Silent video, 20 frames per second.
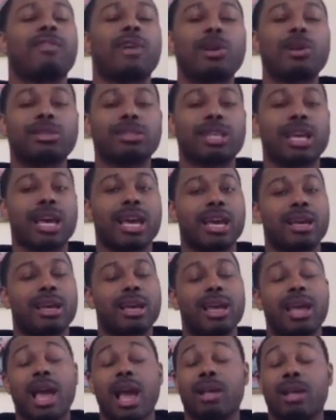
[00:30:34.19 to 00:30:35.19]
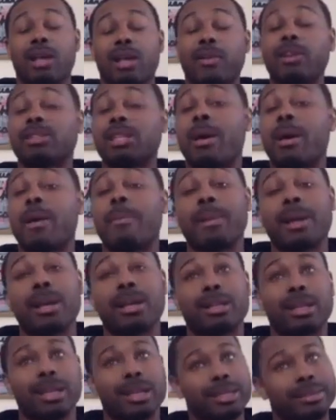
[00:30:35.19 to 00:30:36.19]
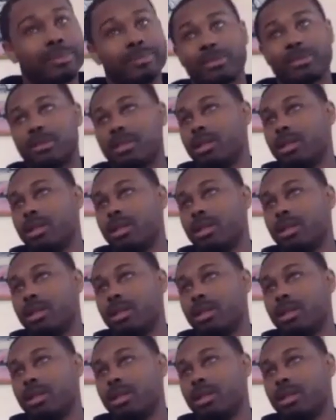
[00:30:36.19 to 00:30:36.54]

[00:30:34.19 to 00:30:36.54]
first time First time I played Klay,